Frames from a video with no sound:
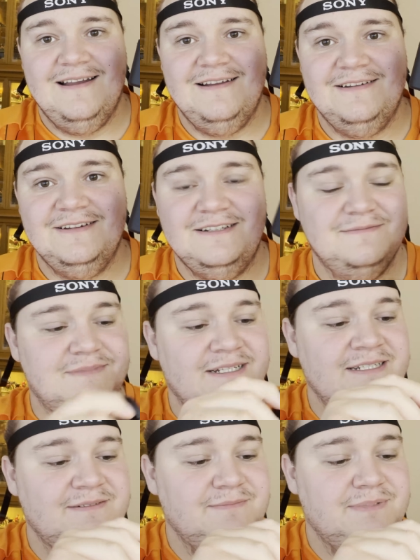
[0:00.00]
Look at
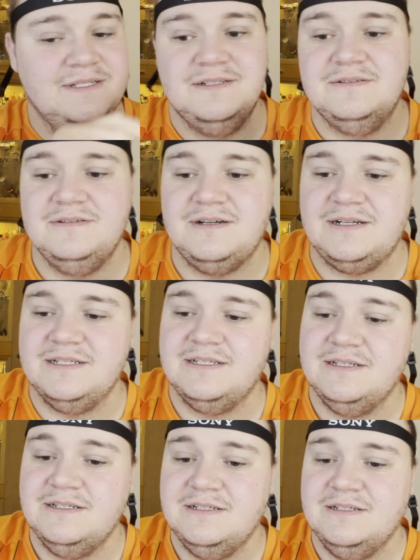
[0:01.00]
me being all
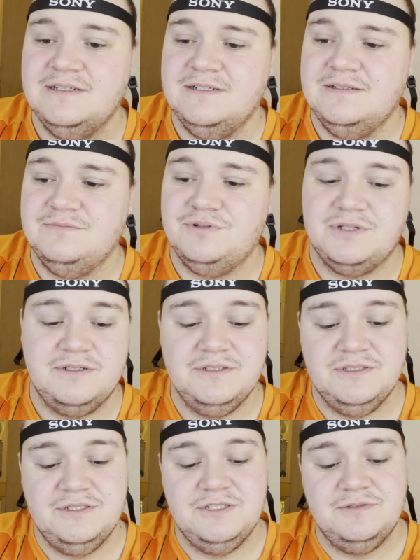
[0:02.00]
like pro
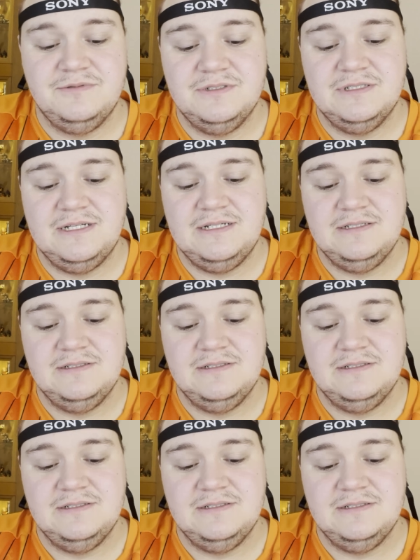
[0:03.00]
YouTuber and that.